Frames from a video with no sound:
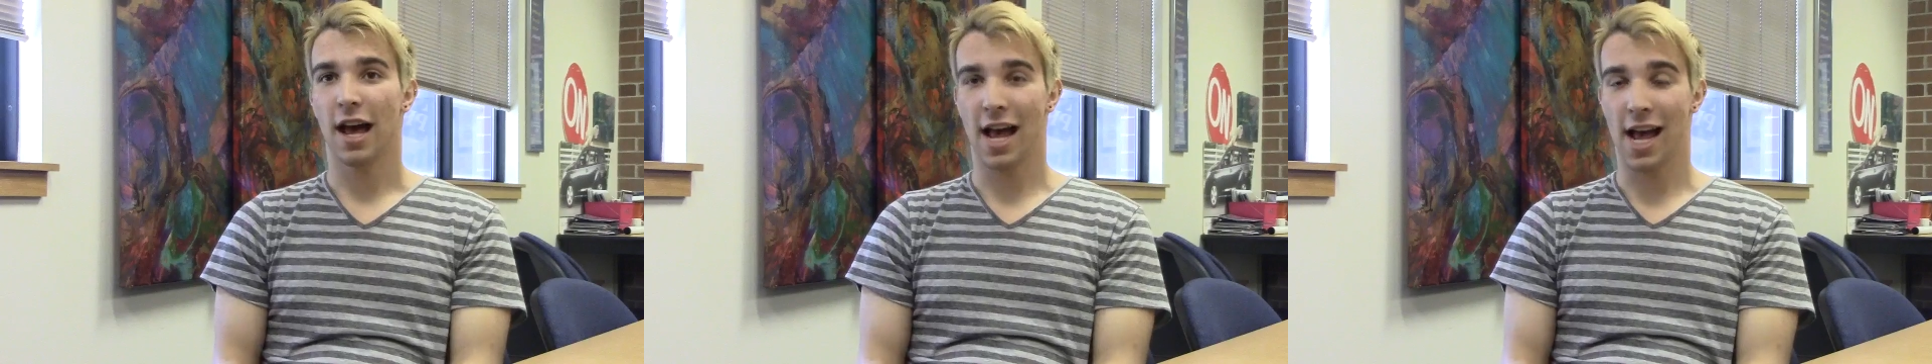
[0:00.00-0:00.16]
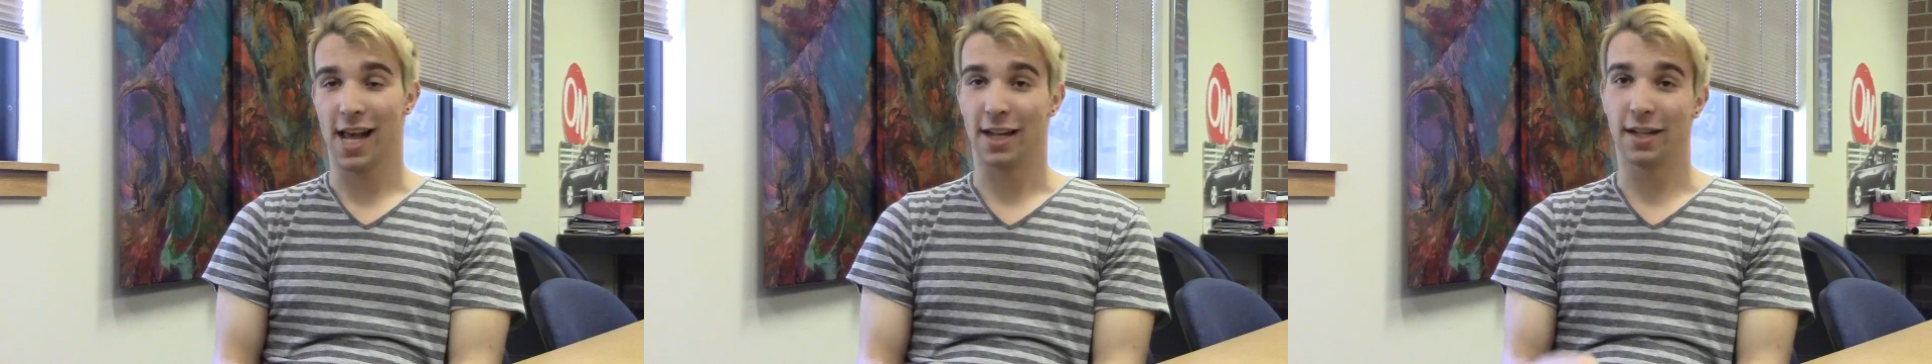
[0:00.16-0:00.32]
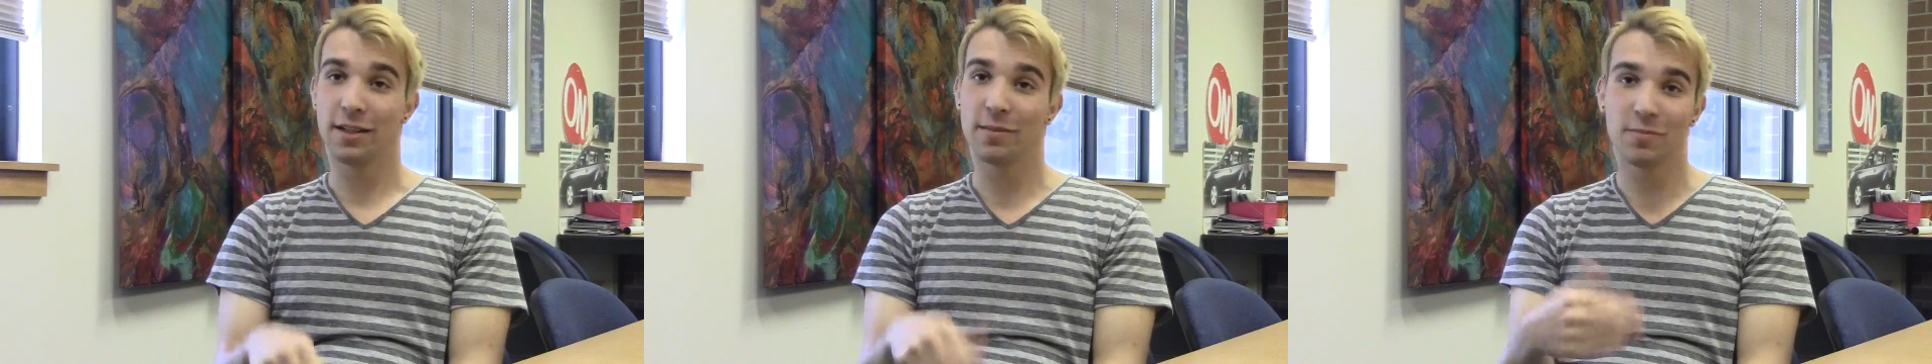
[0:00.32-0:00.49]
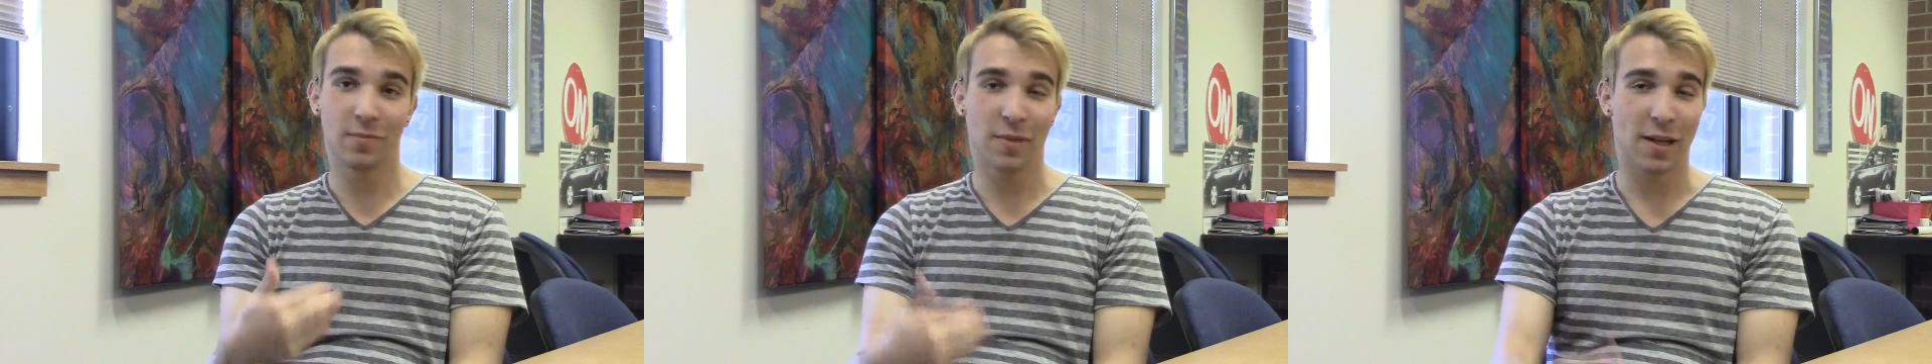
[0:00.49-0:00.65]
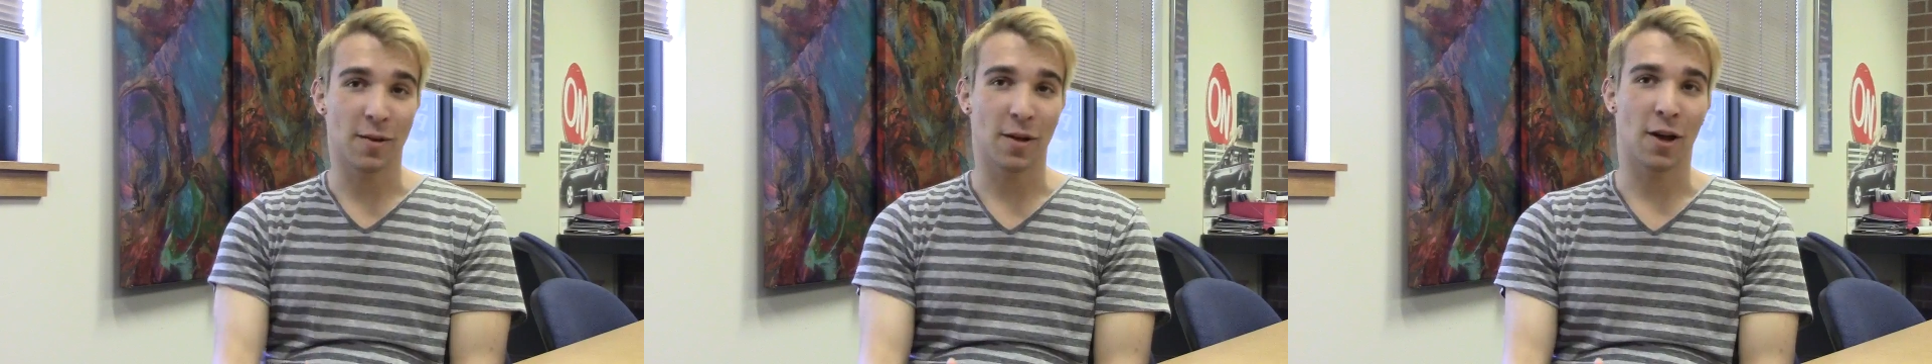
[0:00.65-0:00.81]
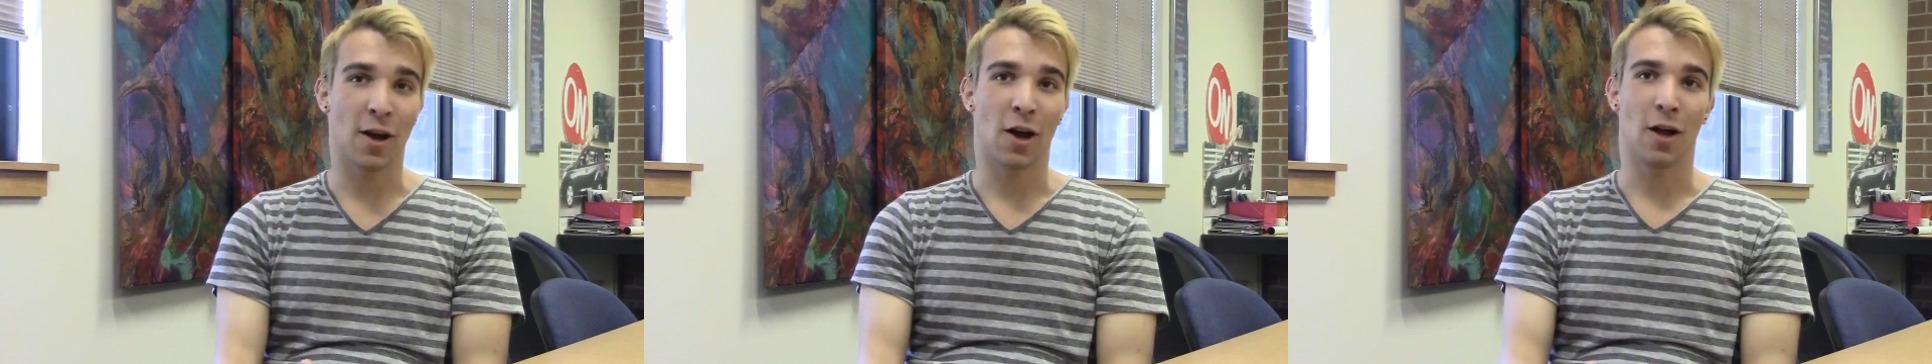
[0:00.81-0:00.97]
I'm
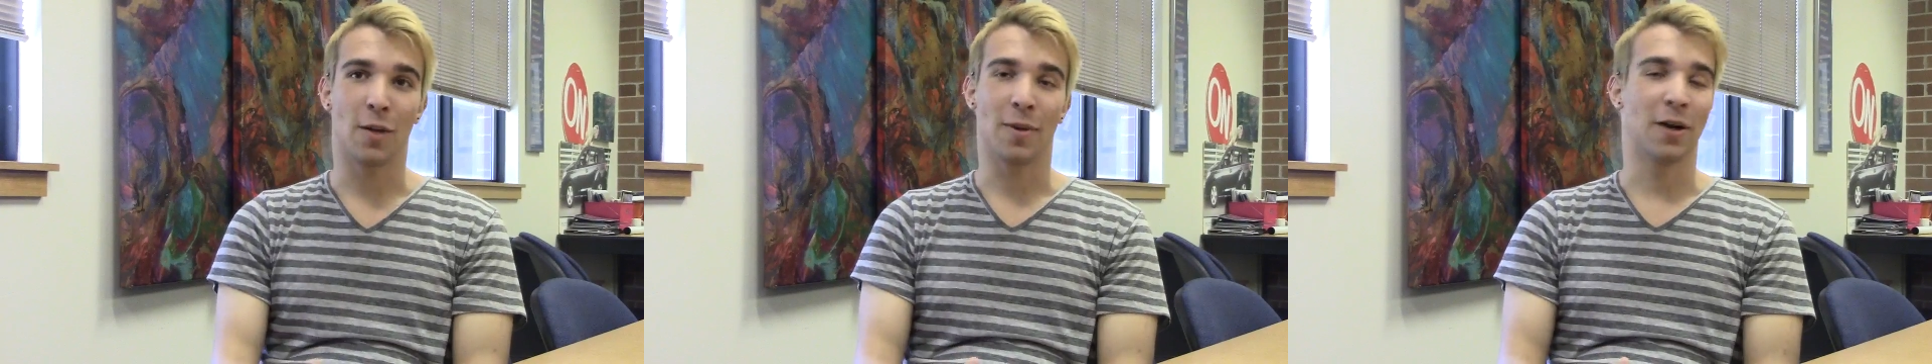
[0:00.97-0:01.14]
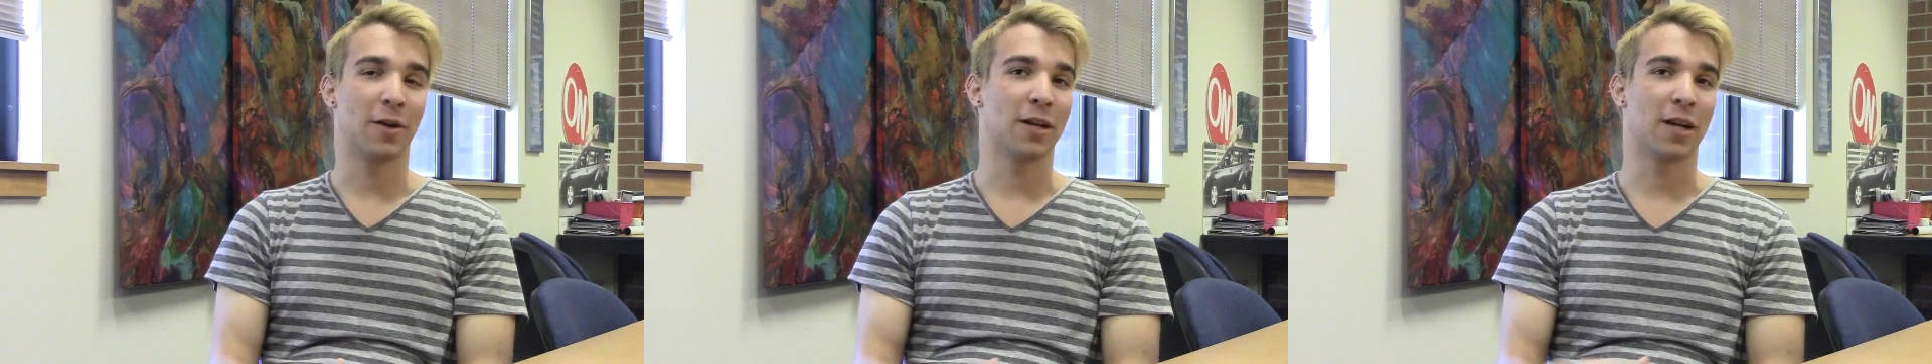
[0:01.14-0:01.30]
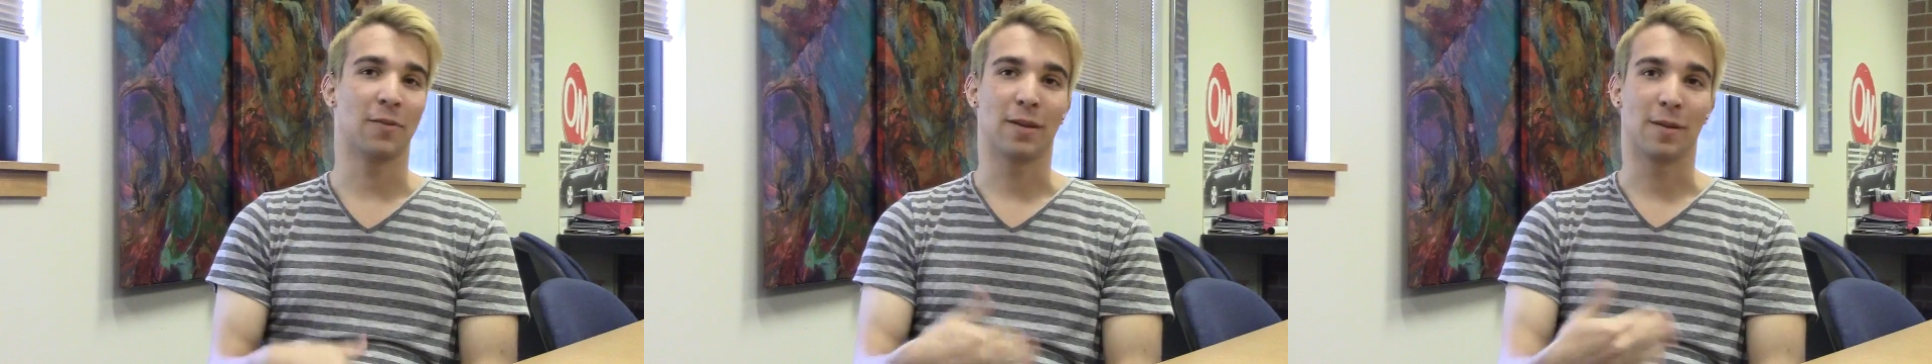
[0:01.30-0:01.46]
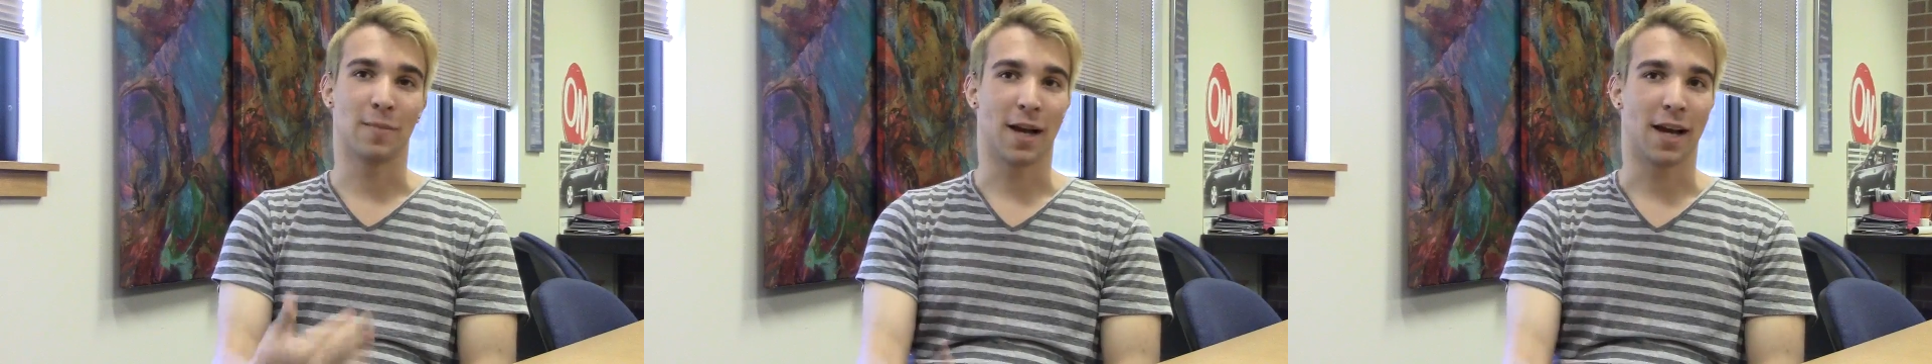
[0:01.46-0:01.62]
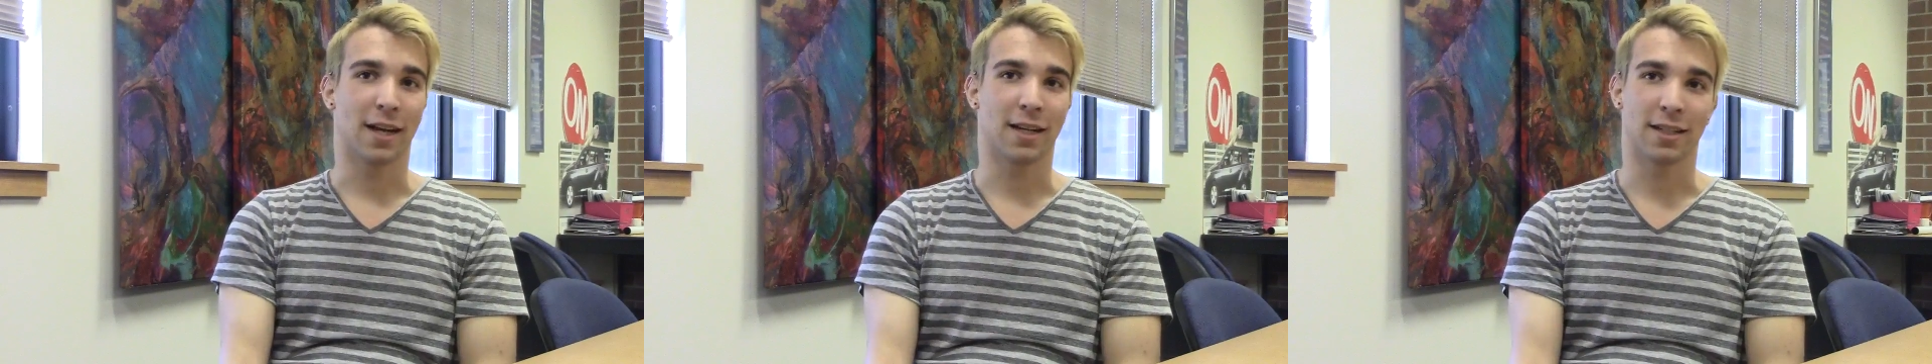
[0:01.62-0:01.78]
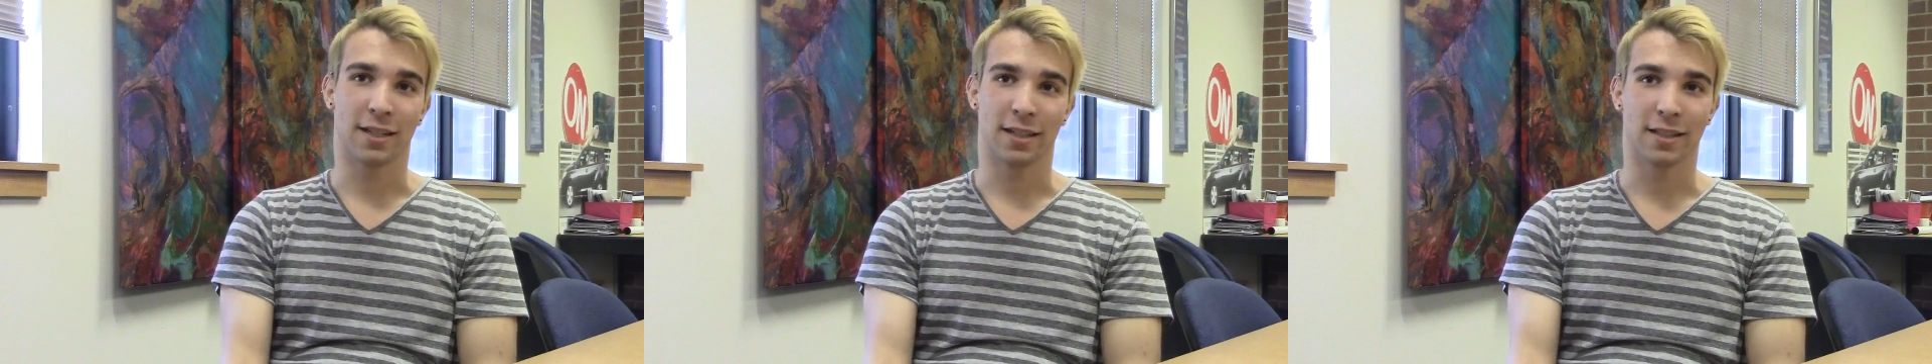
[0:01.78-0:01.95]
all about giving
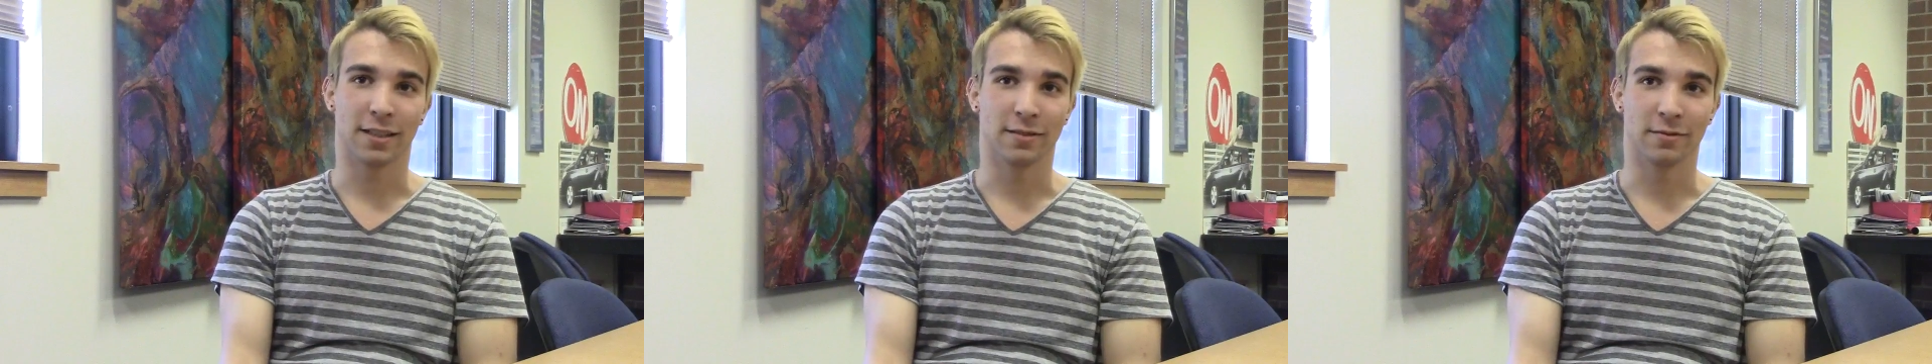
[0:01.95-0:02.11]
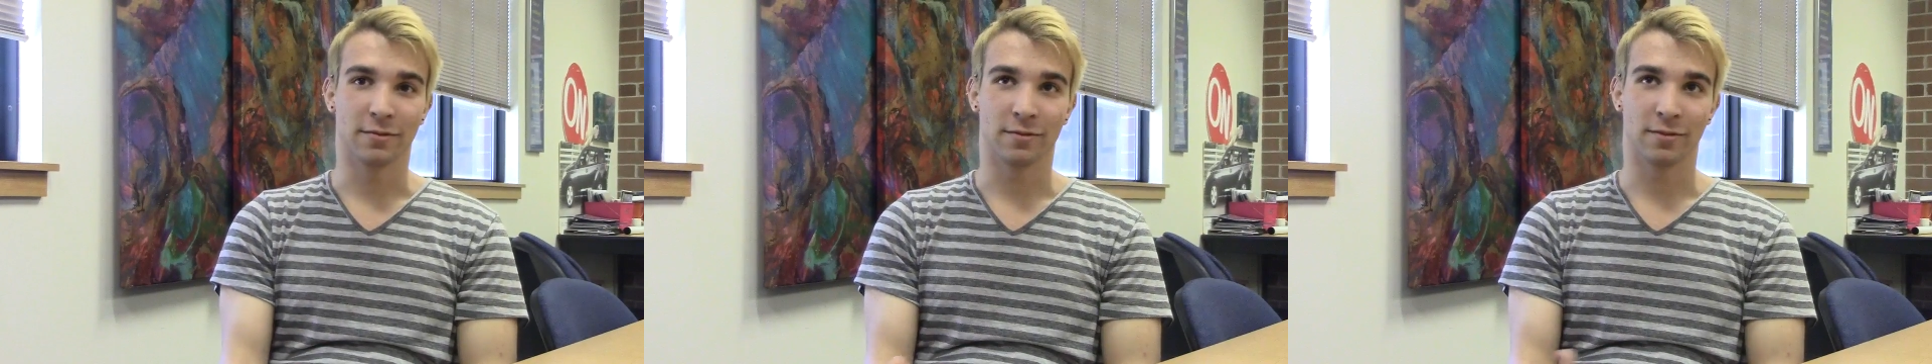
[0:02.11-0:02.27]
back to